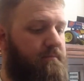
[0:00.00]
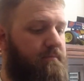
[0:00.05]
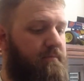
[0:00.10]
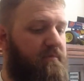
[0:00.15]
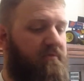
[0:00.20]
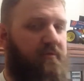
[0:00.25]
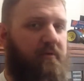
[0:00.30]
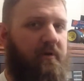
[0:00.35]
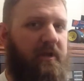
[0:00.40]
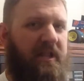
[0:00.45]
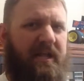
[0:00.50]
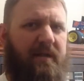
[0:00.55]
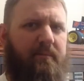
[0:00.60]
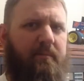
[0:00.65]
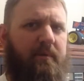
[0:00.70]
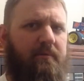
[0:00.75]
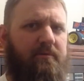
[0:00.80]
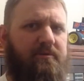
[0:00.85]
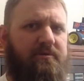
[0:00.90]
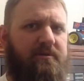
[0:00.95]
before a lot of
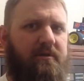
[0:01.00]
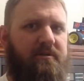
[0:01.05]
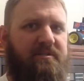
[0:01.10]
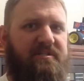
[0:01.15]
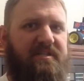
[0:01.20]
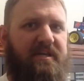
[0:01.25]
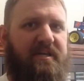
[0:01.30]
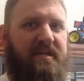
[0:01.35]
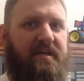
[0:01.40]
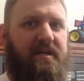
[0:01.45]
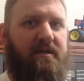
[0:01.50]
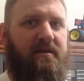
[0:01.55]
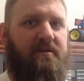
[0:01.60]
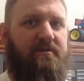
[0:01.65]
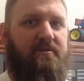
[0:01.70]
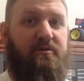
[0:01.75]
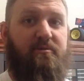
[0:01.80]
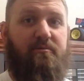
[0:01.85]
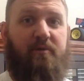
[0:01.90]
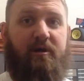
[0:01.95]
people started saying
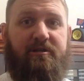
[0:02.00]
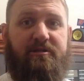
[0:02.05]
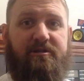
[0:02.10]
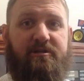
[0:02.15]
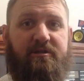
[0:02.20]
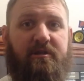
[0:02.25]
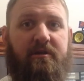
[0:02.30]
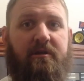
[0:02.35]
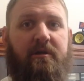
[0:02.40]
too much.